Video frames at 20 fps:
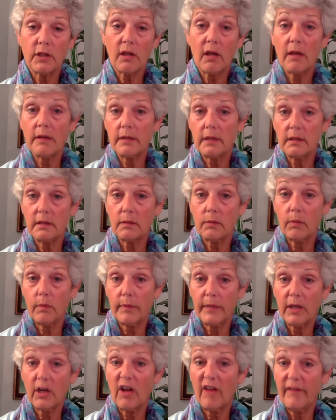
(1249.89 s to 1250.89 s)
causes what
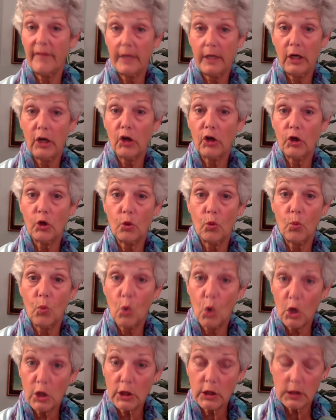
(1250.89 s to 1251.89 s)
we call venereal
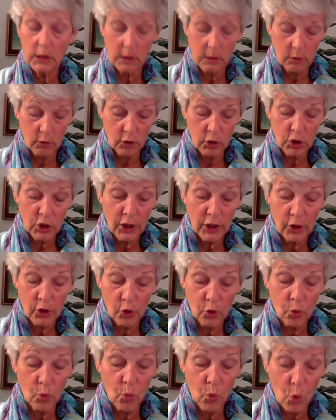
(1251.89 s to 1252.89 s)
warts or
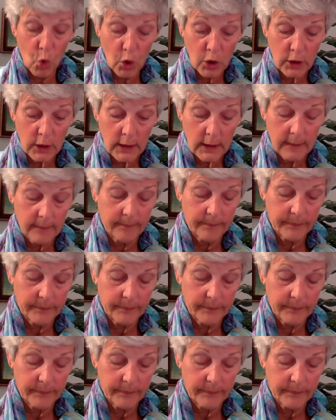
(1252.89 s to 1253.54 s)
genital warts.